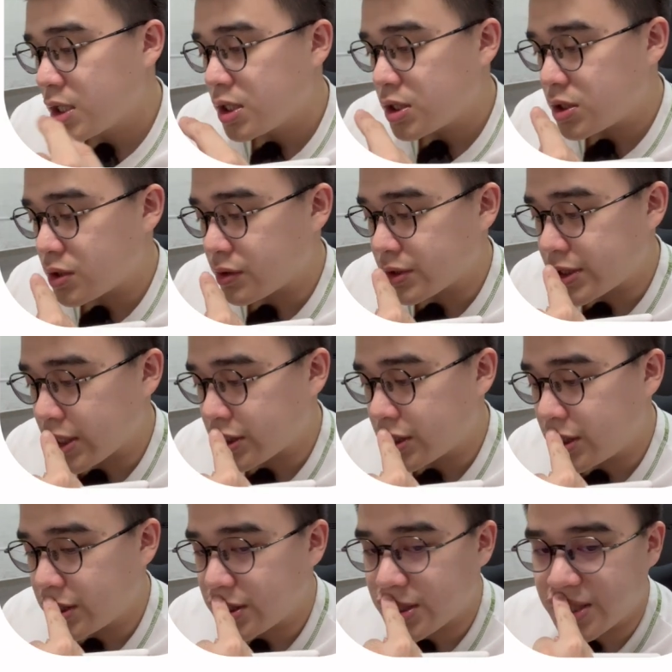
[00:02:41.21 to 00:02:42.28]
So it's
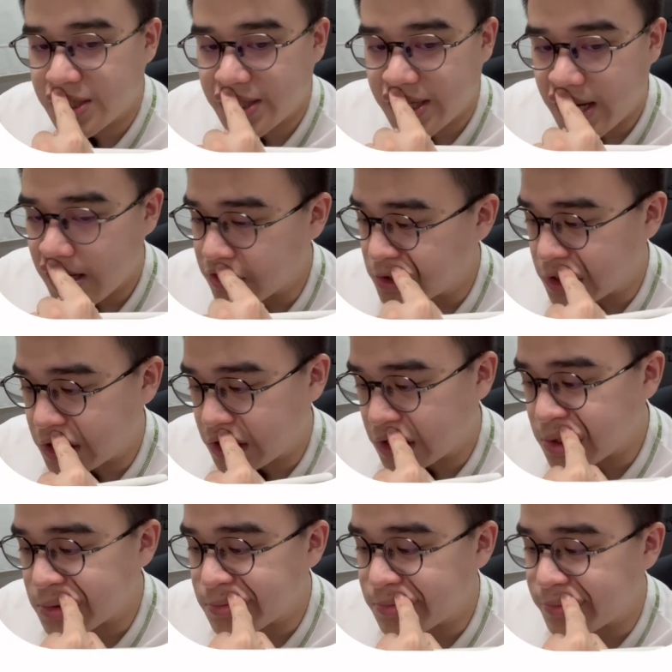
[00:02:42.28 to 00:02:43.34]
actually turning out
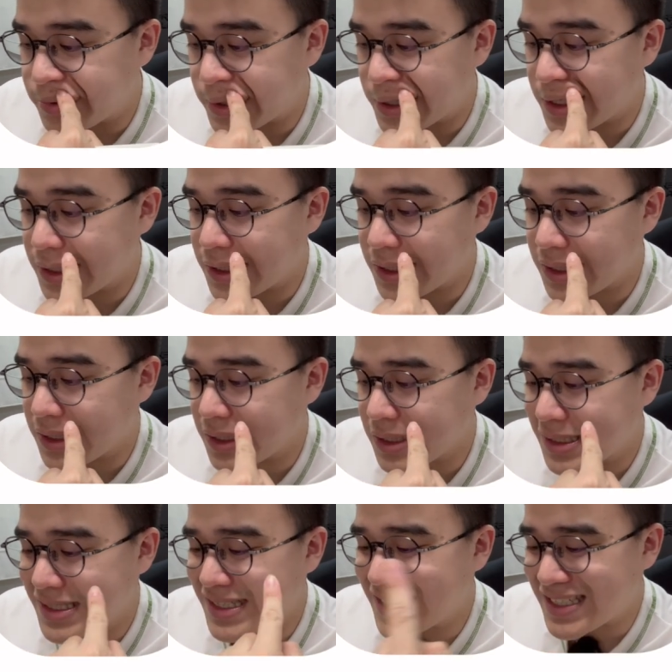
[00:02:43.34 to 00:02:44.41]
to be
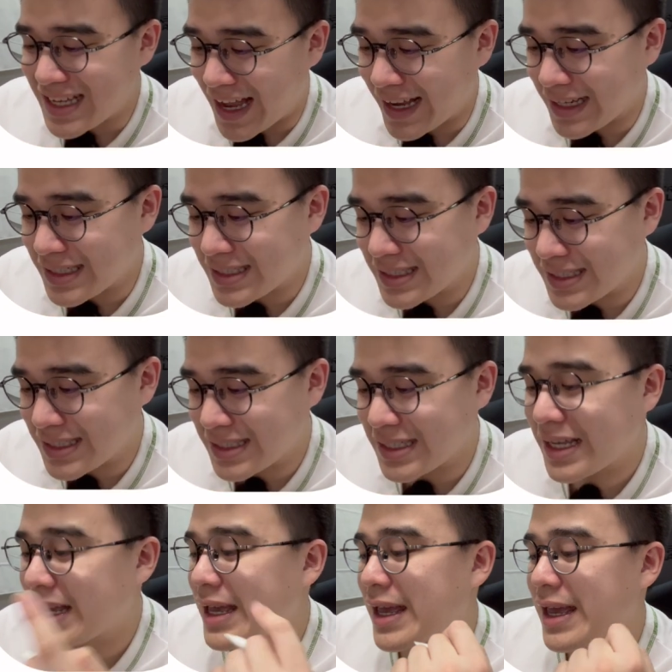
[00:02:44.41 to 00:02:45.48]
6x
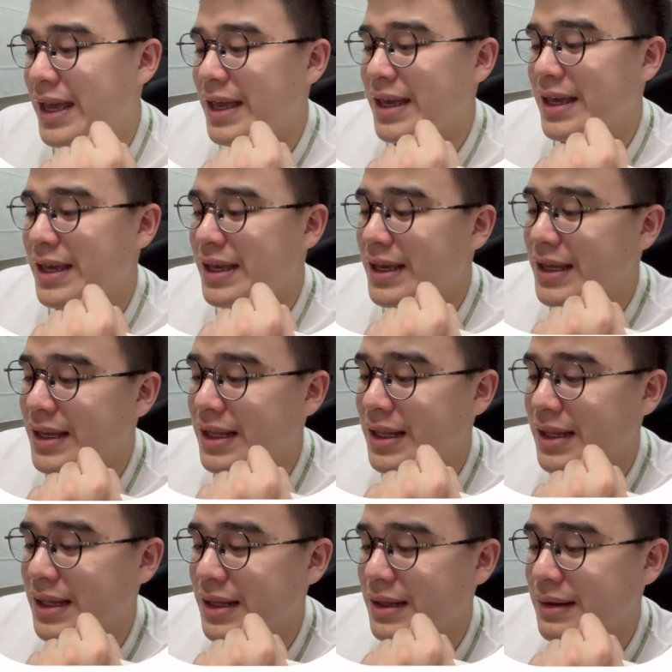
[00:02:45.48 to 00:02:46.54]

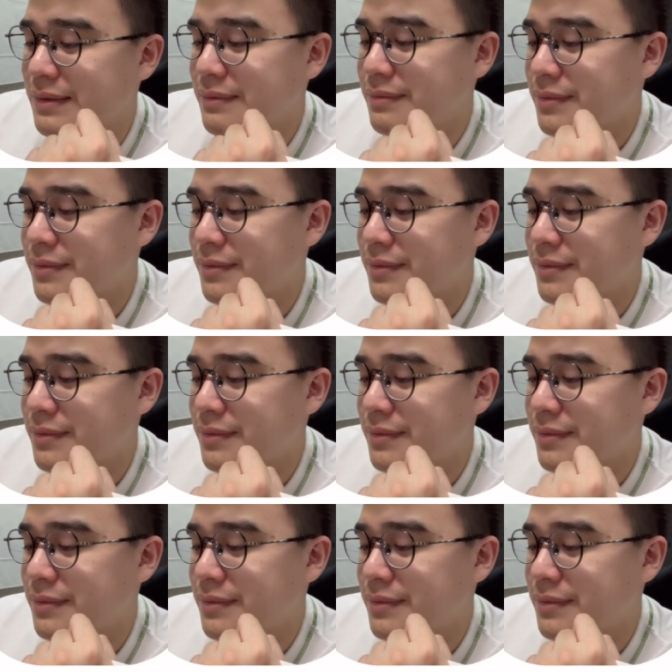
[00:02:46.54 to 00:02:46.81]
and